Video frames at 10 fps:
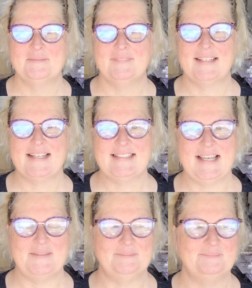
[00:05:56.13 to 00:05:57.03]
like I
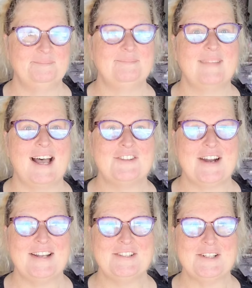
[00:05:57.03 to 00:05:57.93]
said, I'll
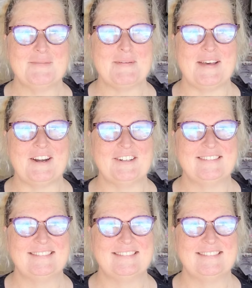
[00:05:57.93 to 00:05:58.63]
try to do a little bit better.